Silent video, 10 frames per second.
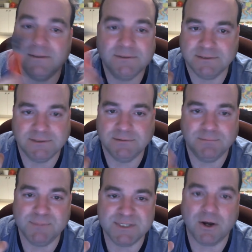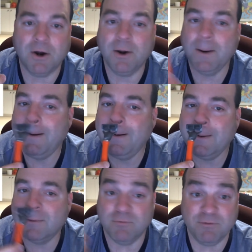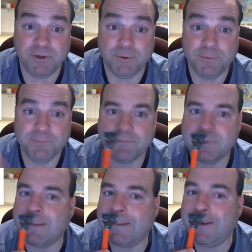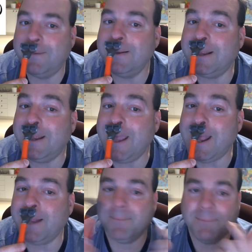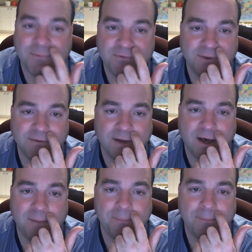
this is a bizarre review, I couldn't get to the top